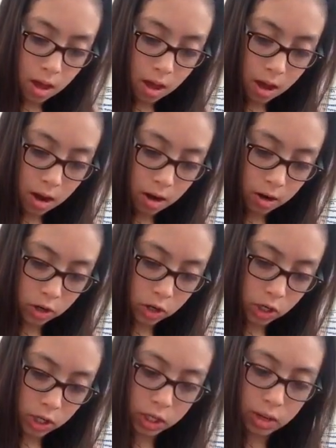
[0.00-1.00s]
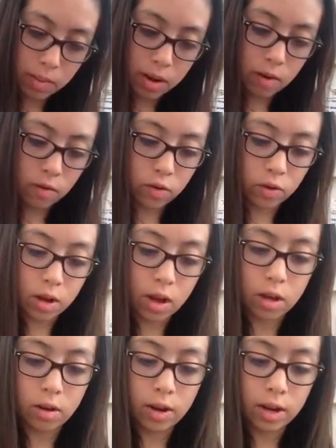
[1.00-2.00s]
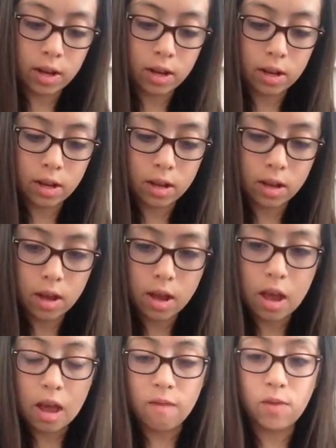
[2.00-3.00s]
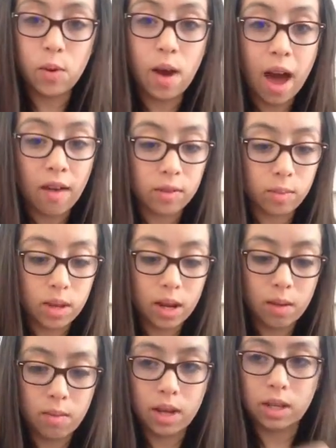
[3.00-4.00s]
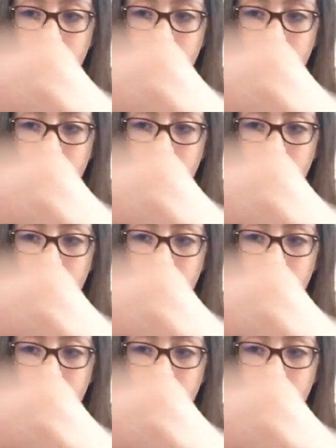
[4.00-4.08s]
Add in just a bit of food coloring. If you have something to mix